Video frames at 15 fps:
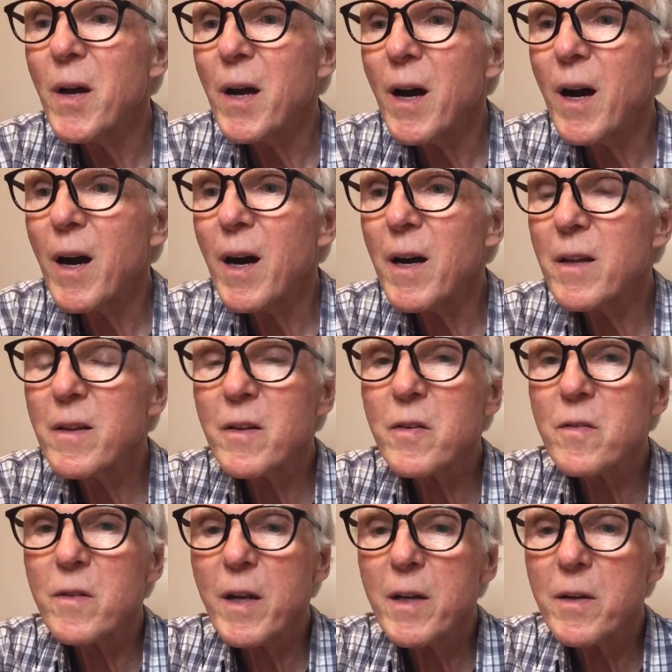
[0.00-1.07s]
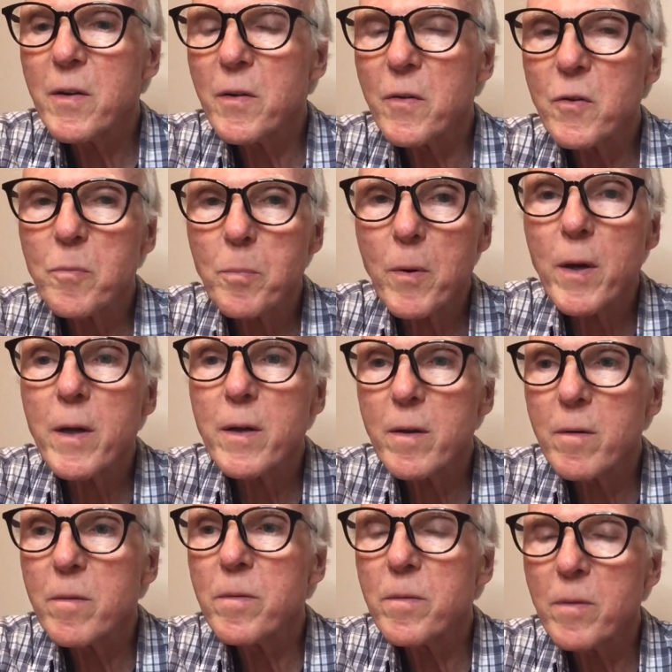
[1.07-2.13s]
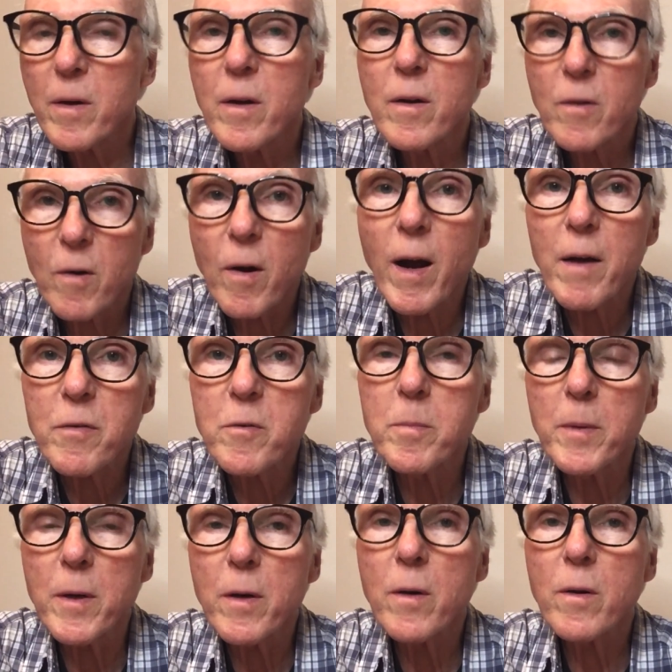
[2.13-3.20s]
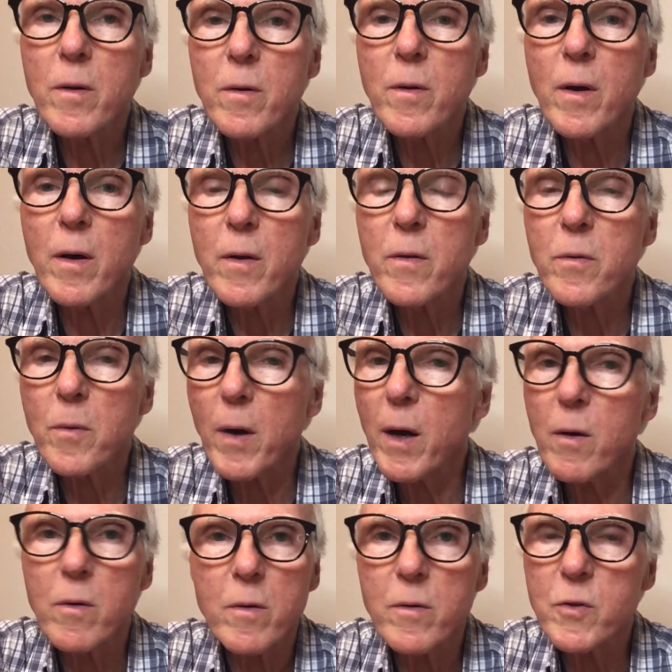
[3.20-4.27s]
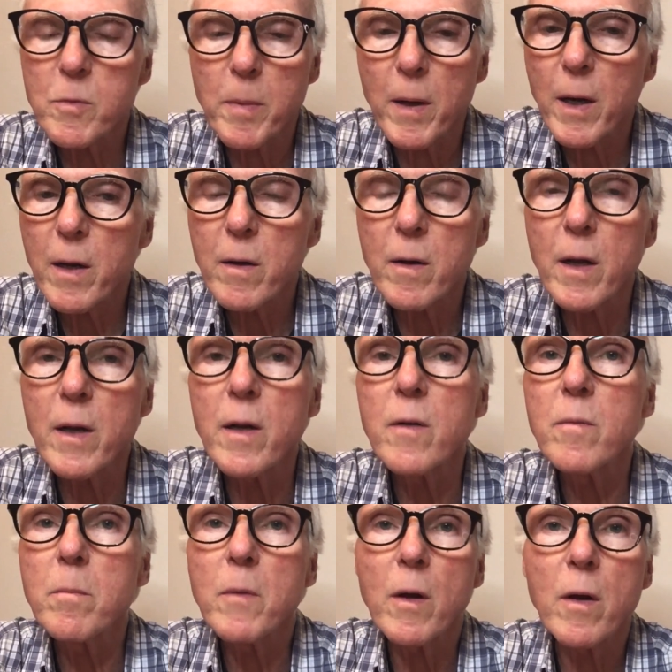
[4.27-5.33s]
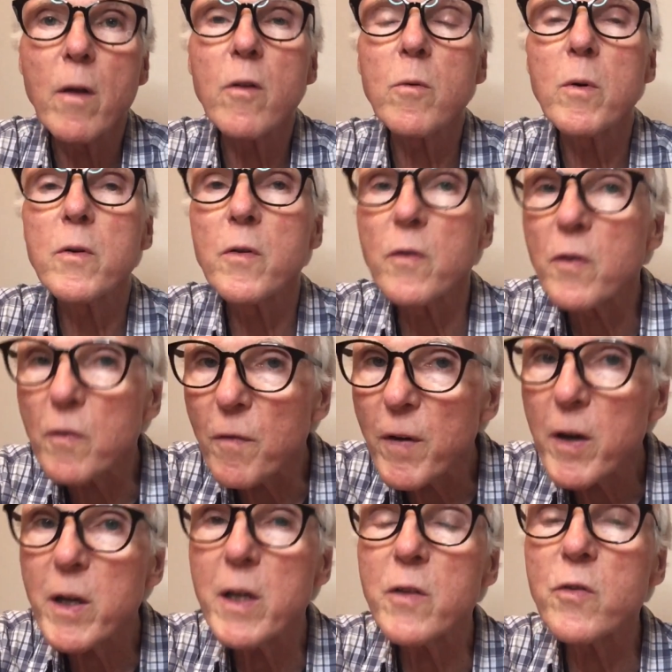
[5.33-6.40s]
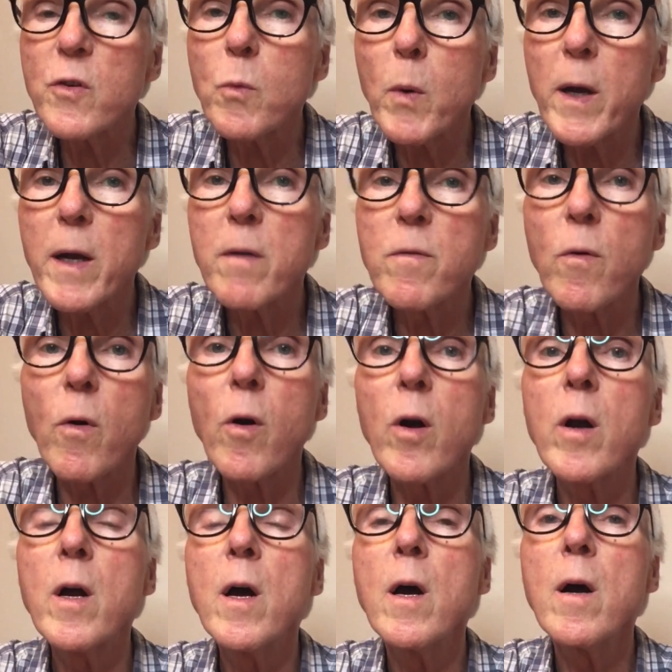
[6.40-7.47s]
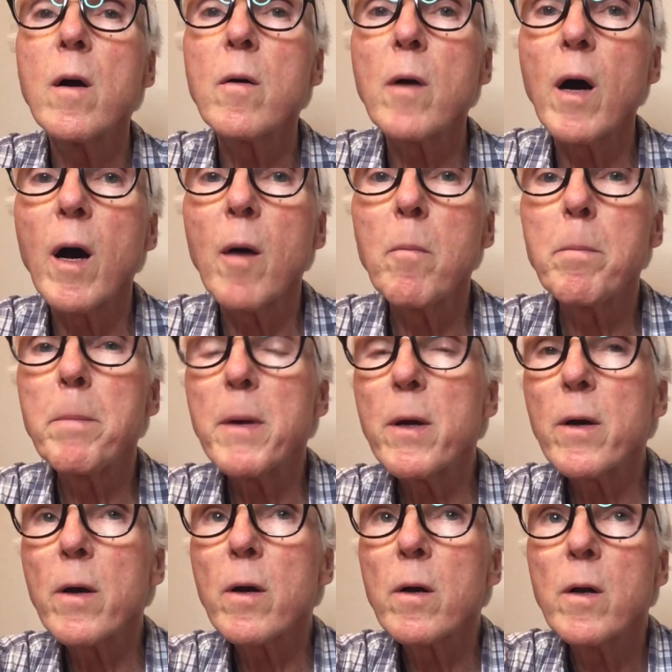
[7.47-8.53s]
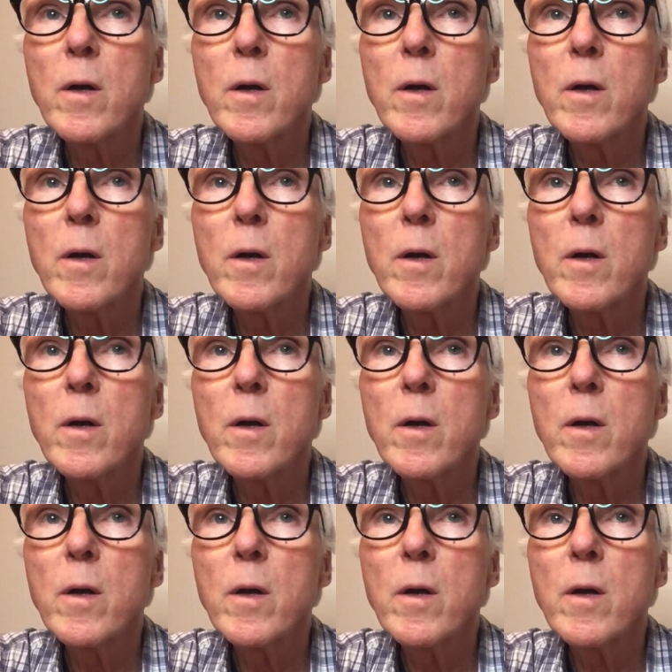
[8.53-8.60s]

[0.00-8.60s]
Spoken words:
and this led to the spread of craft beer throughout Japan. And in other words, it's a very easy way for beer